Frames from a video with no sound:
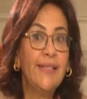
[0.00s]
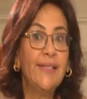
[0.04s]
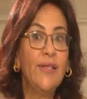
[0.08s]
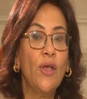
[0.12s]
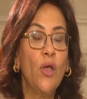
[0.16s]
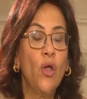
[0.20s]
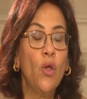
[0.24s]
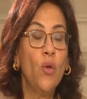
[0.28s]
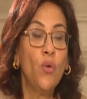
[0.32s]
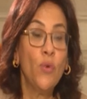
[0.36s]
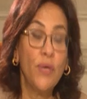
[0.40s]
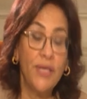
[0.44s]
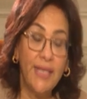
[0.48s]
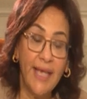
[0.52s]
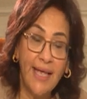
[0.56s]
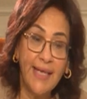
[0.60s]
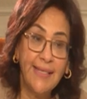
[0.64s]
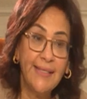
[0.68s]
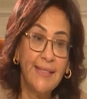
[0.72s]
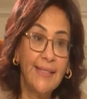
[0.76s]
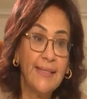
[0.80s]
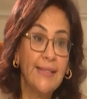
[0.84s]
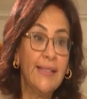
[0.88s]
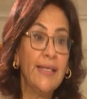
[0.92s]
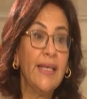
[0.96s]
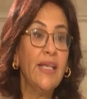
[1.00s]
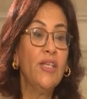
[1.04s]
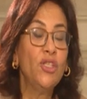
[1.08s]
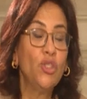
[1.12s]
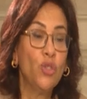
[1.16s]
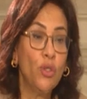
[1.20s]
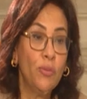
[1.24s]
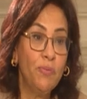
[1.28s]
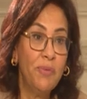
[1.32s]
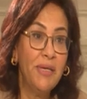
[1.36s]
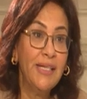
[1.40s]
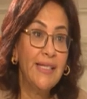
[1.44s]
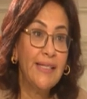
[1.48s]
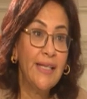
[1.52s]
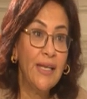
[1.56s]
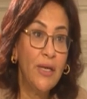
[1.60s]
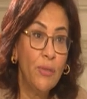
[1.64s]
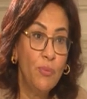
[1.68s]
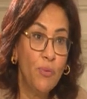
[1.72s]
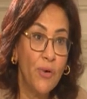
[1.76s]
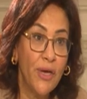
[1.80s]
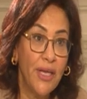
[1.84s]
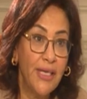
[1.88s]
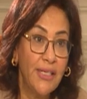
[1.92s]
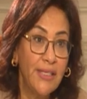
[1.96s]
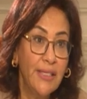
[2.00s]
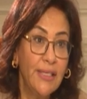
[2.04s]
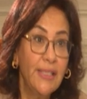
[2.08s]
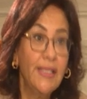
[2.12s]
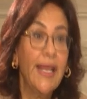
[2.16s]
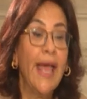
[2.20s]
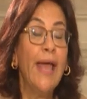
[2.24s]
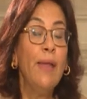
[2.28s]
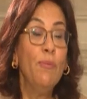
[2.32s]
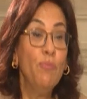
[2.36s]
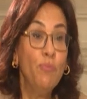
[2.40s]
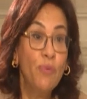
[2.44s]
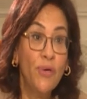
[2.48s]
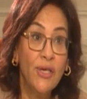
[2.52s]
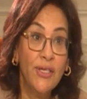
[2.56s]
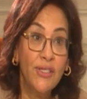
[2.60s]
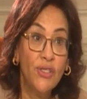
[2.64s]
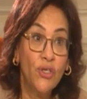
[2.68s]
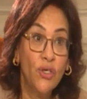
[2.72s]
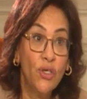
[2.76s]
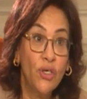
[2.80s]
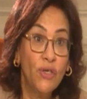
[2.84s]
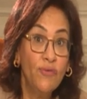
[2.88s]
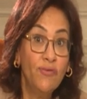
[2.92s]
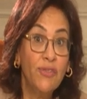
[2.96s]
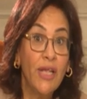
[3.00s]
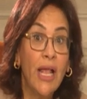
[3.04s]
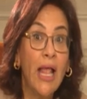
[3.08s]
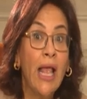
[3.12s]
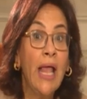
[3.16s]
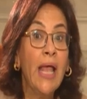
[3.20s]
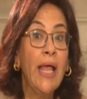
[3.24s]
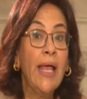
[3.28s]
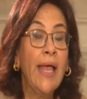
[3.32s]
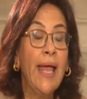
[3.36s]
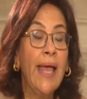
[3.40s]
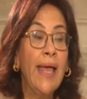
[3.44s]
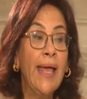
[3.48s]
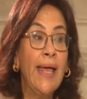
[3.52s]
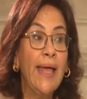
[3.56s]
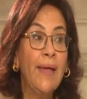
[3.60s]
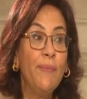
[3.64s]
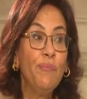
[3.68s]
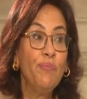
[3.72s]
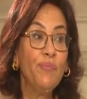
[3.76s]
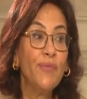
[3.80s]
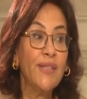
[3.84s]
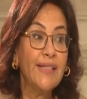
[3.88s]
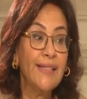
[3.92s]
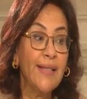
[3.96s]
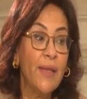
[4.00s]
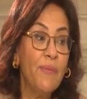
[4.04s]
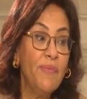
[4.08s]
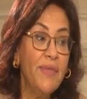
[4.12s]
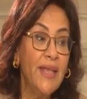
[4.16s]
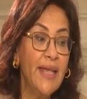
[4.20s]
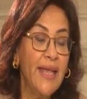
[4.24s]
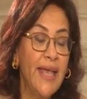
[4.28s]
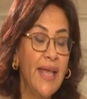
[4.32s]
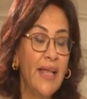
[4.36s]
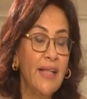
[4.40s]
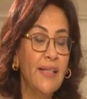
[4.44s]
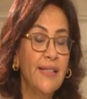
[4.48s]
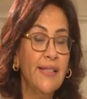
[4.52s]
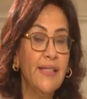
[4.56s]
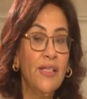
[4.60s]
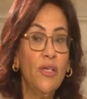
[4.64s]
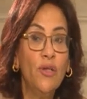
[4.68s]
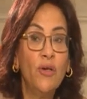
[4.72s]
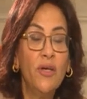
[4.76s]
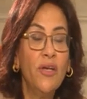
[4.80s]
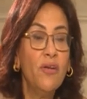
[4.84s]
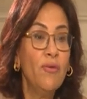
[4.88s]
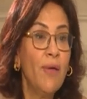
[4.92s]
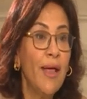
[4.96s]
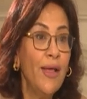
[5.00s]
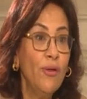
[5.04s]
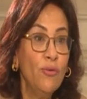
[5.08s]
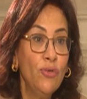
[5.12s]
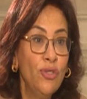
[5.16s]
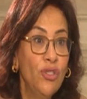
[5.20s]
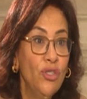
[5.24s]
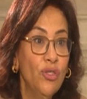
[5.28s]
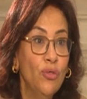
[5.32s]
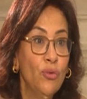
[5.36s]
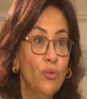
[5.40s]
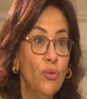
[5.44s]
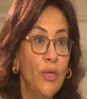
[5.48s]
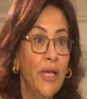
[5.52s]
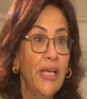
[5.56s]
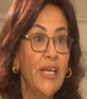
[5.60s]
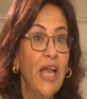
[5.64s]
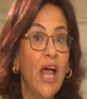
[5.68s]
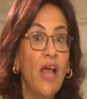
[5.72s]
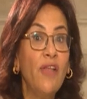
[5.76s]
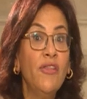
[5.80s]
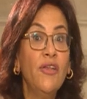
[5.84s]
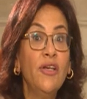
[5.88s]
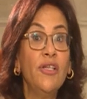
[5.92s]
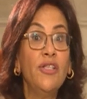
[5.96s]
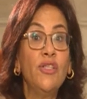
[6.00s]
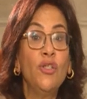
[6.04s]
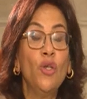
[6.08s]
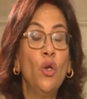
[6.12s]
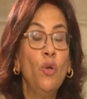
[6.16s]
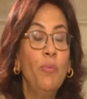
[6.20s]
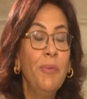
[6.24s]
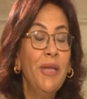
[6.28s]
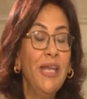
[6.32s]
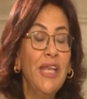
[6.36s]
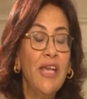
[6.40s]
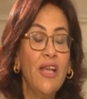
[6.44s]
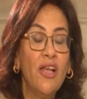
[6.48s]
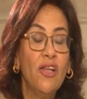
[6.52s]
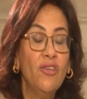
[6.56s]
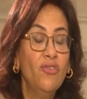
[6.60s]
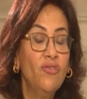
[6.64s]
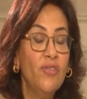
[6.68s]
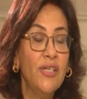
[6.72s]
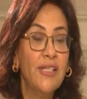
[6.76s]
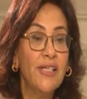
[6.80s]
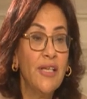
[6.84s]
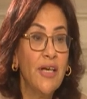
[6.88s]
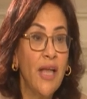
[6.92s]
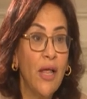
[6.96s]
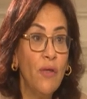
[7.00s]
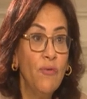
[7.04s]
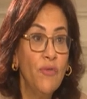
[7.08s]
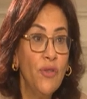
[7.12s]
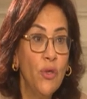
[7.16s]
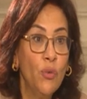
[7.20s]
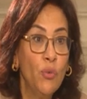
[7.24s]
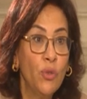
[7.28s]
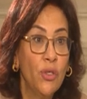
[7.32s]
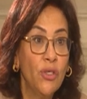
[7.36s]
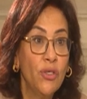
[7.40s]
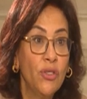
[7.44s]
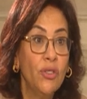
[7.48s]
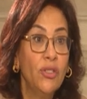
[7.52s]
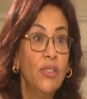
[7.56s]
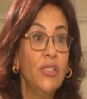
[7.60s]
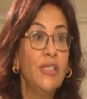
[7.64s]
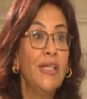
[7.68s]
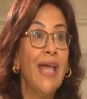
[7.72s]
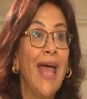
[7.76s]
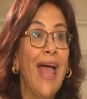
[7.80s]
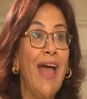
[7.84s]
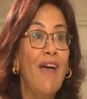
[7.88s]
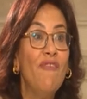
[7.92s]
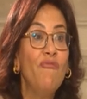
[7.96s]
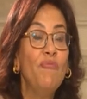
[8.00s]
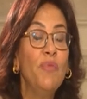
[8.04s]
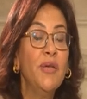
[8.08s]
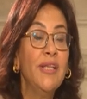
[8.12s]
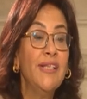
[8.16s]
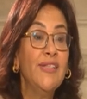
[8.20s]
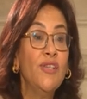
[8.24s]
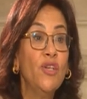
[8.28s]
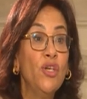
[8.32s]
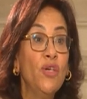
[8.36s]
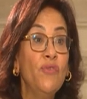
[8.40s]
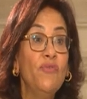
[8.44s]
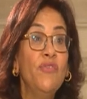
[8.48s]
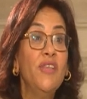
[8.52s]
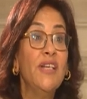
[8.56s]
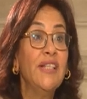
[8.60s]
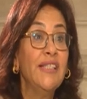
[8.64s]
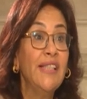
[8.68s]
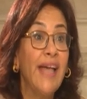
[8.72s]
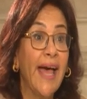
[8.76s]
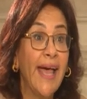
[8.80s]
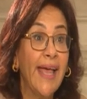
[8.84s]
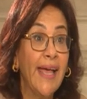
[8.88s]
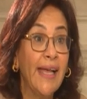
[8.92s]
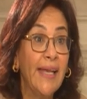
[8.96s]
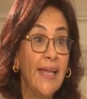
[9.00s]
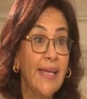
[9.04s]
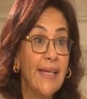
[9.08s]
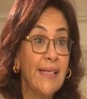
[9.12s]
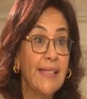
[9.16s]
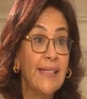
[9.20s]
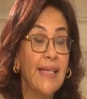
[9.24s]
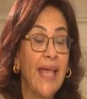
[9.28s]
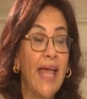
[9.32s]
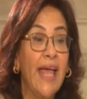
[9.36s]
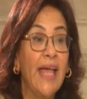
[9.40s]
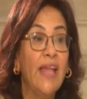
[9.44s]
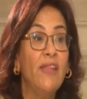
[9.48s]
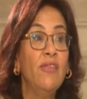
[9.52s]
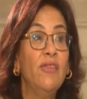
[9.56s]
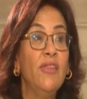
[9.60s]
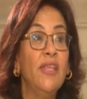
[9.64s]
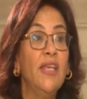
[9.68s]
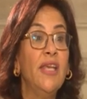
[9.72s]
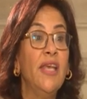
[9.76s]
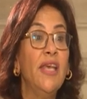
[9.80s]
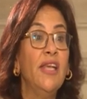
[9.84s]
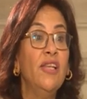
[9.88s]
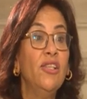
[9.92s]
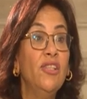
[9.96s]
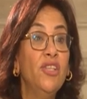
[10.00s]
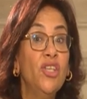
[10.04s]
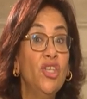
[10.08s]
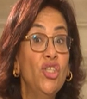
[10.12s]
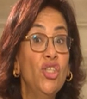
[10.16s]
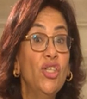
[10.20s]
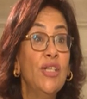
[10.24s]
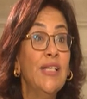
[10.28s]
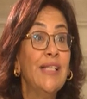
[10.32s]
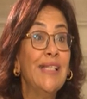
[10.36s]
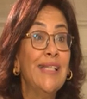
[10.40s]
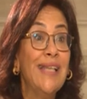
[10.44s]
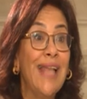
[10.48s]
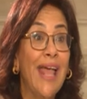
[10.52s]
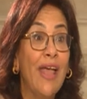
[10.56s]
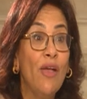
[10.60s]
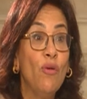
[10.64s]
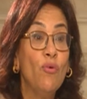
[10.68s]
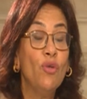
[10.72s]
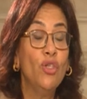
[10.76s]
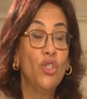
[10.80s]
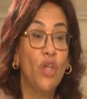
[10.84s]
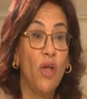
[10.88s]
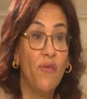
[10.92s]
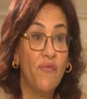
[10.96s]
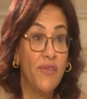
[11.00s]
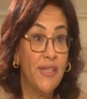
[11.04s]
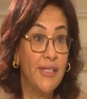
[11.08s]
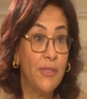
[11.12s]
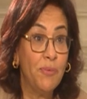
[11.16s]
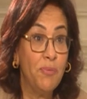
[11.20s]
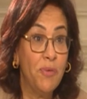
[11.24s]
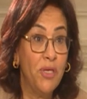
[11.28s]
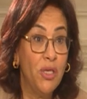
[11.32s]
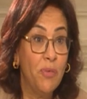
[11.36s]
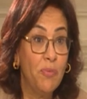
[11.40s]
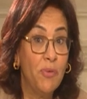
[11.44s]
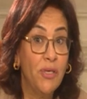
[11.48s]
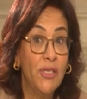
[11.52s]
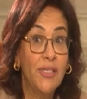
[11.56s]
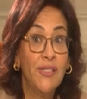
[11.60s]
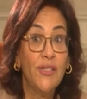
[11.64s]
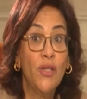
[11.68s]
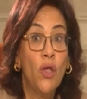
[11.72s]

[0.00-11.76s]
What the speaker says: So yes, it should be celebrated and preserved. Something else, look around you. In so many countries around the world have preserved their dialect and the indigenous language of its people.